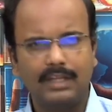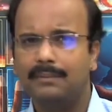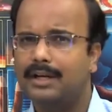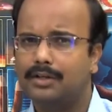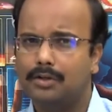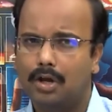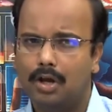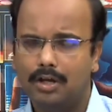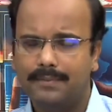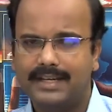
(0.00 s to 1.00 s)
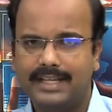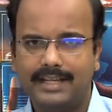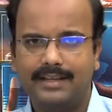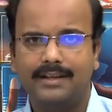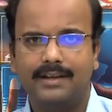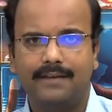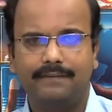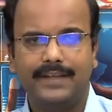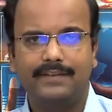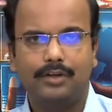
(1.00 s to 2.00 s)
But normally
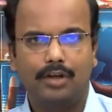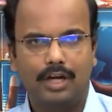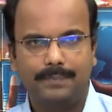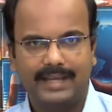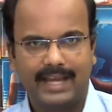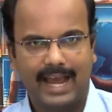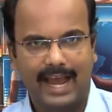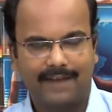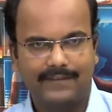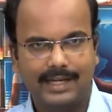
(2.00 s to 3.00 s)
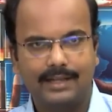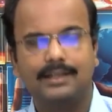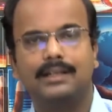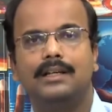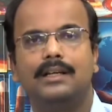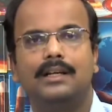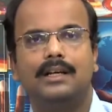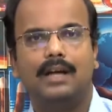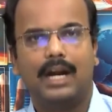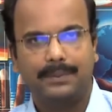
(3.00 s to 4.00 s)
we will not be having
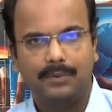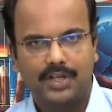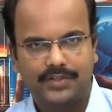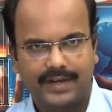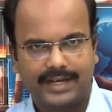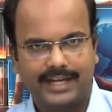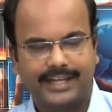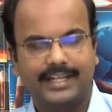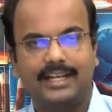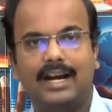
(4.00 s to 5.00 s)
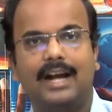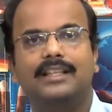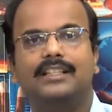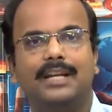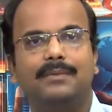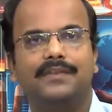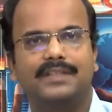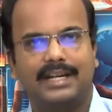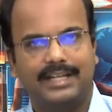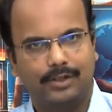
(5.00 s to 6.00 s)
atmospheric data at the time of
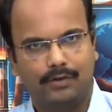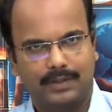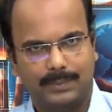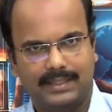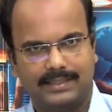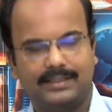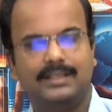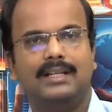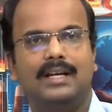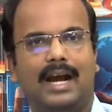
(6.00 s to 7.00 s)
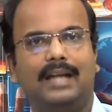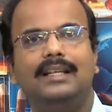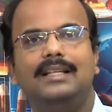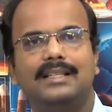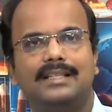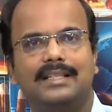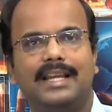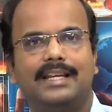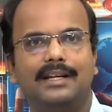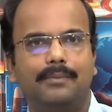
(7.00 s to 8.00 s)
satellite overpass, unless it is
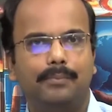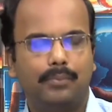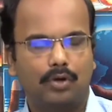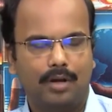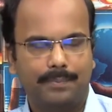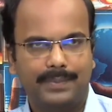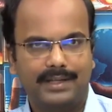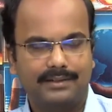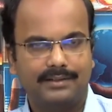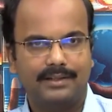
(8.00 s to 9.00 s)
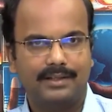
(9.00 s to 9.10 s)
like a proper